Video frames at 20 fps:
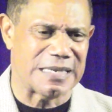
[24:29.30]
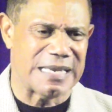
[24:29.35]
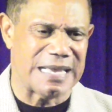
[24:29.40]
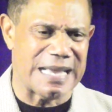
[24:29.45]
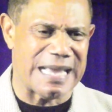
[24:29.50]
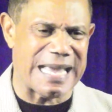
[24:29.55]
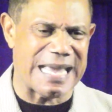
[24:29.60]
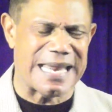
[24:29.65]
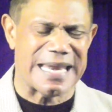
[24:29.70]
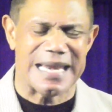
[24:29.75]

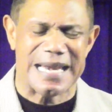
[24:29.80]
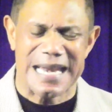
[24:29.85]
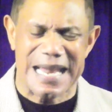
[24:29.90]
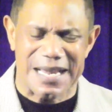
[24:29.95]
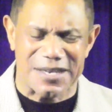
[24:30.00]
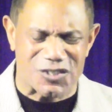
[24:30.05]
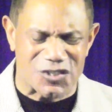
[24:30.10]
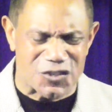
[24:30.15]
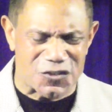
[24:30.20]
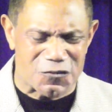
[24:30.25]
and
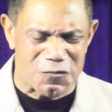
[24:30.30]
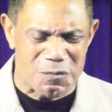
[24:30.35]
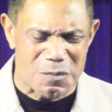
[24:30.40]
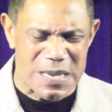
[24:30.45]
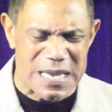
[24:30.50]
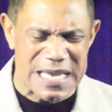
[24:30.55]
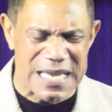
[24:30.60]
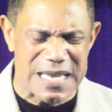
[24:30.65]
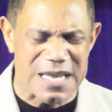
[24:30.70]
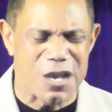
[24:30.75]
less of
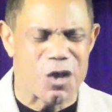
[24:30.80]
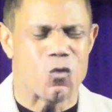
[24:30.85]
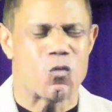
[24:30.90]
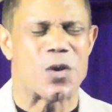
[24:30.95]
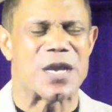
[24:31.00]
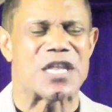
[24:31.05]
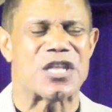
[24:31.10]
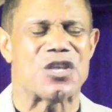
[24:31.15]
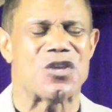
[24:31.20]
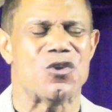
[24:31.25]
me,
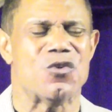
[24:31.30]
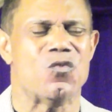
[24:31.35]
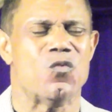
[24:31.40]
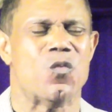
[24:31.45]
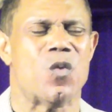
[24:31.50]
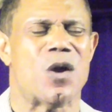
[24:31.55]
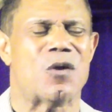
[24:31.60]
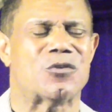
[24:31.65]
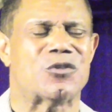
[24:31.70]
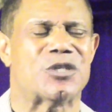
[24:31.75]
when you
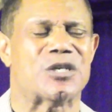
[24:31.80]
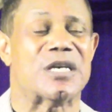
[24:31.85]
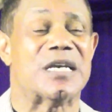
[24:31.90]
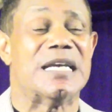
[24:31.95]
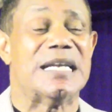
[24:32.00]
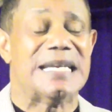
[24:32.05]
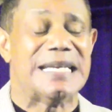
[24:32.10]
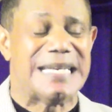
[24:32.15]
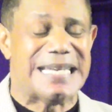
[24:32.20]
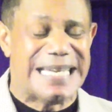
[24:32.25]
want to
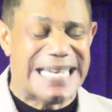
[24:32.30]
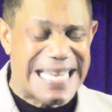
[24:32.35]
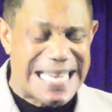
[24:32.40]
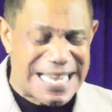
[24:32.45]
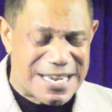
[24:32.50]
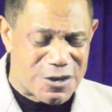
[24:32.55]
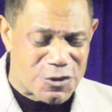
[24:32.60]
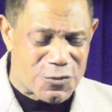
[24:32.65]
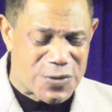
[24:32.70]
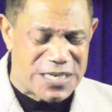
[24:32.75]

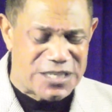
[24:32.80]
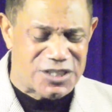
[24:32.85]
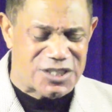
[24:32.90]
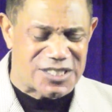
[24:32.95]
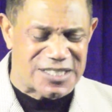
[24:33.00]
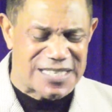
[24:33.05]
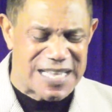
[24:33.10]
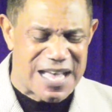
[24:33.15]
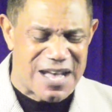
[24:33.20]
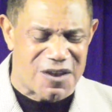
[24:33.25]
decrease
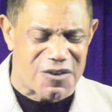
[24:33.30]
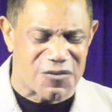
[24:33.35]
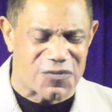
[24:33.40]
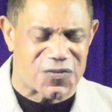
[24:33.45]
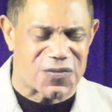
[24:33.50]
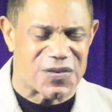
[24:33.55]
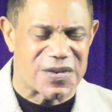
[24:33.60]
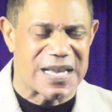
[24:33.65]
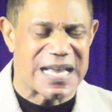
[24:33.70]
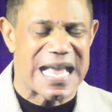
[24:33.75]

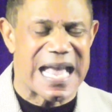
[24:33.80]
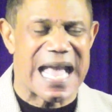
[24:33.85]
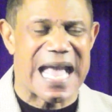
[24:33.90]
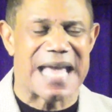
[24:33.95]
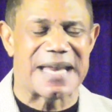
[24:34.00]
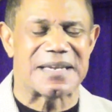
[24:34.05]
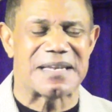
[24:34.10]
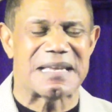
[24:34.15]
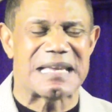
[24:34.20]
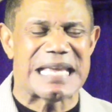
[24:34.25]
self
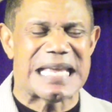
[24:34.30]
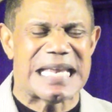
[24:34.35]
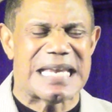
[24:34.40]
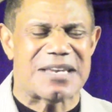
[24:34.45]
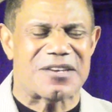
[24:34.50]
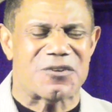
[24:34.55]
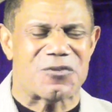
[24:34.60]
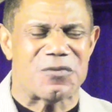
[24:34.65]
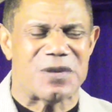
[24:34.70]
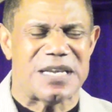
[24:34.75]
and
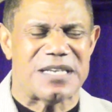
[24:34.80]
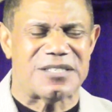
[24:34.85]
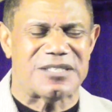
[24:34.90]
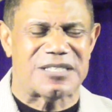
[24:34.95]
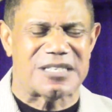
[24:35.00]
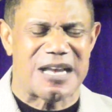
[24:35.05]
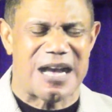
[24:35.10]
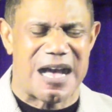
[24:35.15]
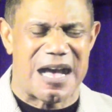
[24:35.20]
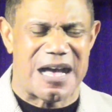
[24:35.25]
increase
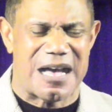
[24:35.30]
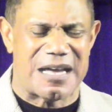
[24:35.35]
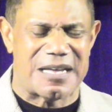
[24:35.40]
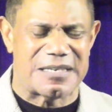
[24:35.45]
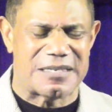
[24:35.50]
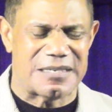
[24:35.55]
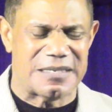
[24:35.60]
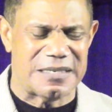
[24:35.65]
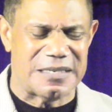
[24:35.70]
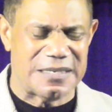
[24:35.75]
God,
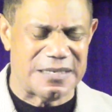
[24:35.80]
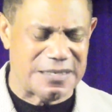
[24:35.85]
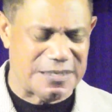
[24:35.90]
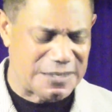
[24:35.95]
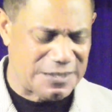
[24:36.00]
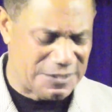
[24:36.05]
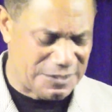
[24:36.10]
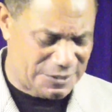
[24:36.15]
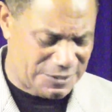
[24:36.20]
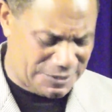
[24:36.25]

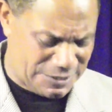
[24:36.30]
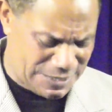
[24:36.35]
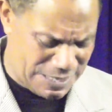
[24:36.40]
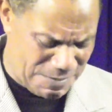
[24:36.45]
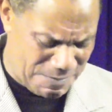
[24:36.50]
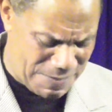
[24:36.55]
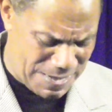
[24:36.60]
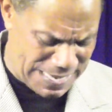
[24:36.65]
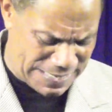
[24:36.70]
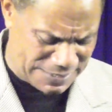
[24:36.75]

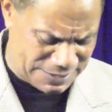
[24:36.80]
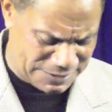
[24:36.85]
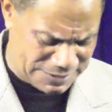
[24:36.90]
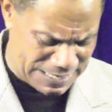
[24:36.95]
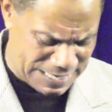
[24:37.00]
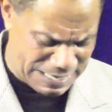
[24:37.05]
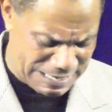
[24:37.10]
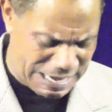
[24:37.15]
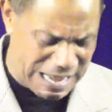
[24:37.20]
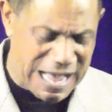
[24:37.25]
somebody
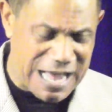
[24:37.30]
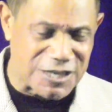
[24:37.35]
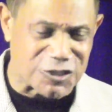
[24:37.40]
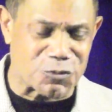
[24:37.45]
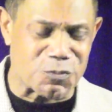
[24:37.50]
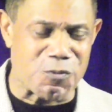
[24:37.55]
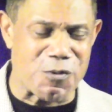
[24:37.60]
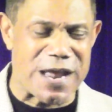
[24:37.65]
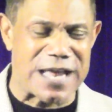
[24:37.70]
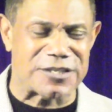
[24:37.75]
say, God's
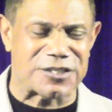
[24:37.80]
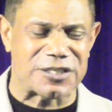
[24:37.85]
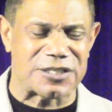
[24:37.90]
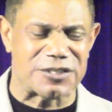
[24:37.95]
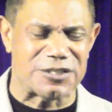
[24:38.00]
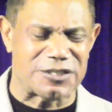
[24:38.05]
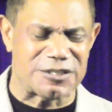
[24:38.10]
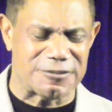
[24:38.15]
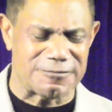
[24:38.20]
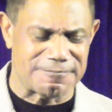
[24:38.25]

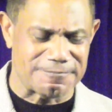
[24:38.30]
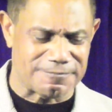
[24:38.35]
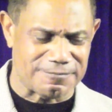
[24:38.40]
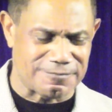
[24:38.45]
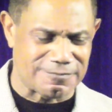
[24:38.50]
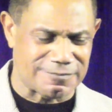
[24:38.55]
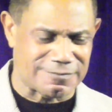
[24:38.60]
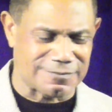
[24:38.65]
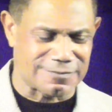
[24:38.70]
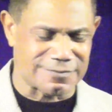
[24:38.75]
presence,
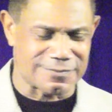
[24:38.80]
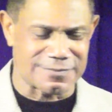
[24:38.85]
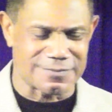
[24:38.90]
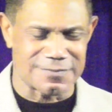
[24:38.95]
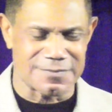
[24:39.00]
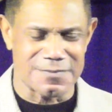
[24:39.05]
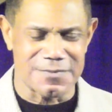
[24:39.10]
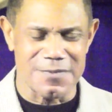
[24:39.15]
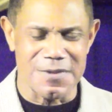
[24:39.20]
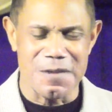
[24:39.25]
God's
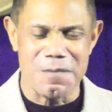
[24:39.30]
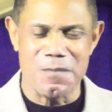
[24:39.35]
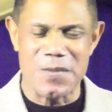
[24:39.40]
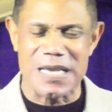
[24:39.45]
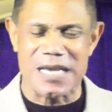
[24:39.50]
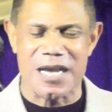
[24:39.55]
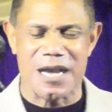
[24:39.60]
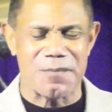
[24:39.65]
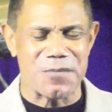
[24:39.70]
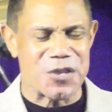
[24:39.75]
presence
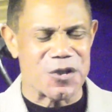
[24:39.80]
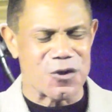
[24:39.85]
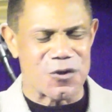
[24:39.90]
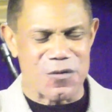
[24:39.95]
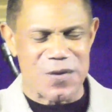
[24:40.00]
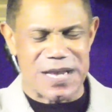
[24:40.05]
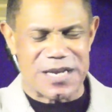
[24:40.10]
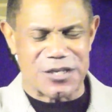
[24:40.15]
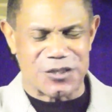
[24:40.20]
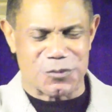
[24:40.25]
become your
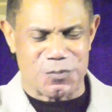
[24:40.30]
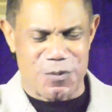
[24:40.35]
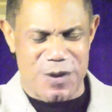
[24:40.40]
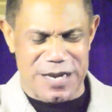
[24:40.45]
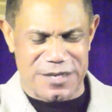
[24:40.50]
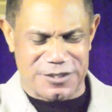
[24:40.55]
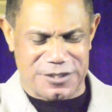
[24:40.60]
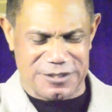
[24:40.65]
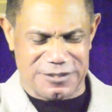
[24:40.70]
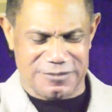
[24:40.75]
greatest
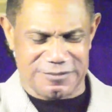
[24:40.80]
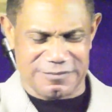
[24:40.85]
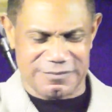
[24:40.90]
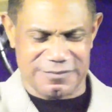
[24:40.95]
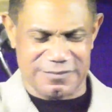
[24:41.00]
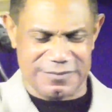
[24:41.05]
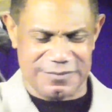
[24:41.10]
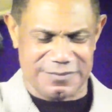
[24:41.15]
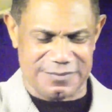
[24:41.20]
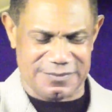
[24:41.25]
present.
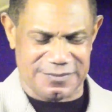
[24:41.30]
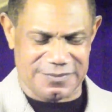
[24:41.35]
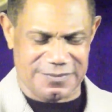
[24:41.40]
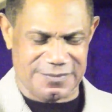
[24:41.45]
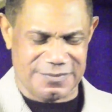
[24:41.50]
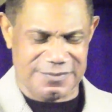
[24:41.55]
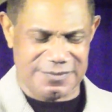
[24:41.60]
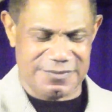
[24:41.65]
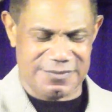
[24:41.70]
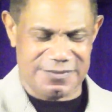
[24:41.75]
Become your
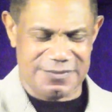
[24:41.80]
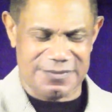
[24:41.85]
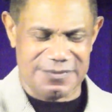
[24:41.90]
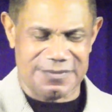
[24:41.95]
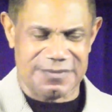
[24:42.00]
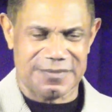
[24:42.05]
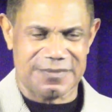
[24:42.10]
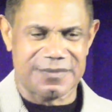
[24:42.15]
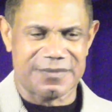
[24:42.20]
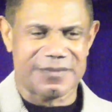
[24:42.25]

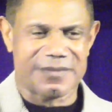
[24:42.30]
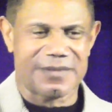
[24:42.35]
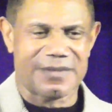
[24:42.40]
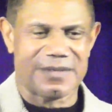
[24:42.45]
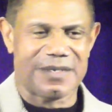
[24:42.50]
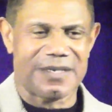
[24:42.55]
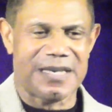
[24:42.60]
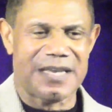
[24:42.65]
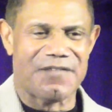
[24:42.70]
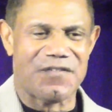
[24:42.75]
greatest present.
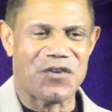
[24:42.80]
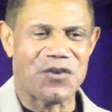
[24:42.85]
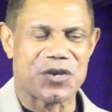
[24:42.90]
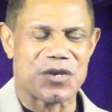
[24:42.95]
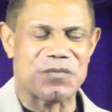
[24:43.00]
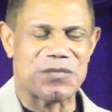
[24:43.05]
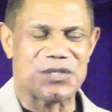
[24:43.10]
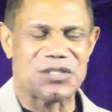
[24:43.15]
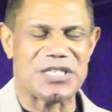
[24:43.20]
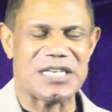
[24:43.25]
If you can
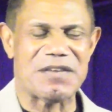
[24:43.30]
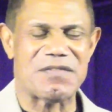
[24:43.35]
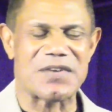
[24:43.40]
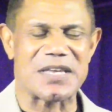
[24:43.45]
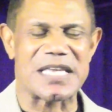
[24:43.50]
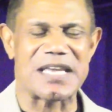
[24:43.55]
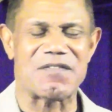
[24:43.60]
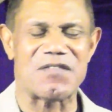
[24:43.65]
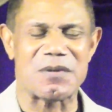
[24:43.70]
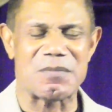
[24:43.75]
receive it,
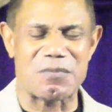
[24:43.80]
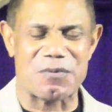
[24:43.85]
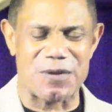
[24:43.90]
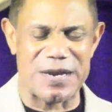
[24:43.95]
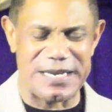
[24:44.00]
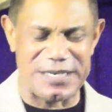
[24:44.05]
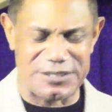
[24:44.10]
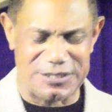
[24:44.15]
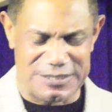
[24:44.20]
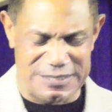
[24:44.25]
give him
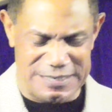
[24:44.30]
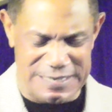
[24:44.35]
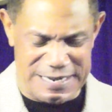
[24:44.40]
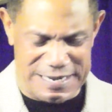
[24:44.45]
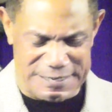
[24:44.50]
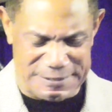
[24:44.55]
praise today.